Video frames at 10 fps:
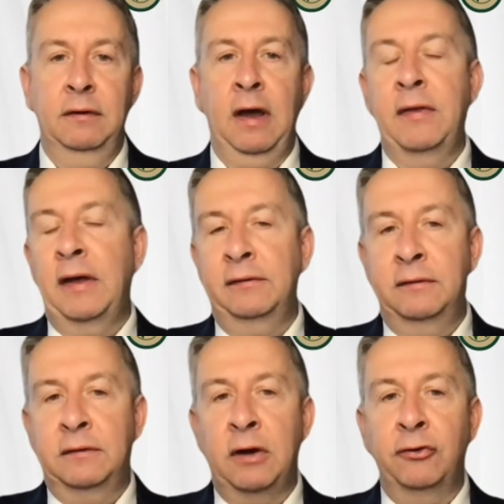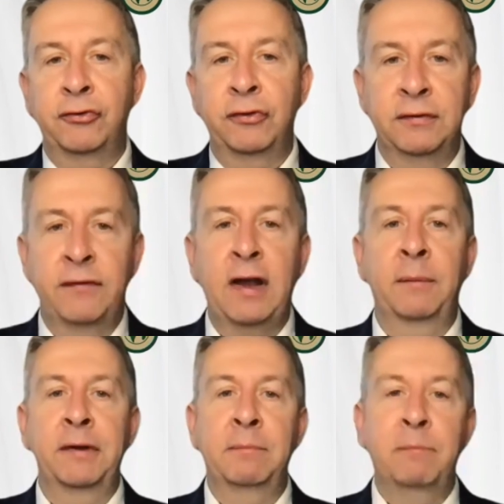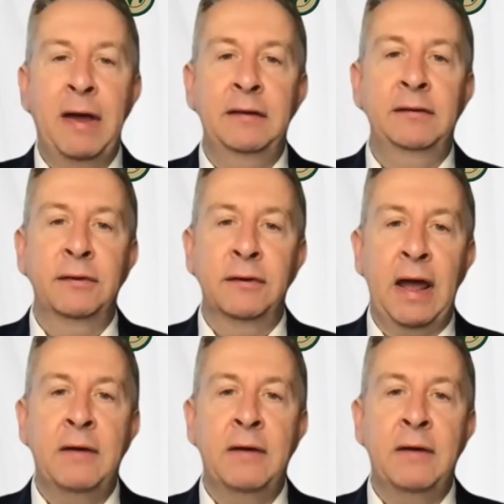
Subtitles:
And that culture is developed and embedded so that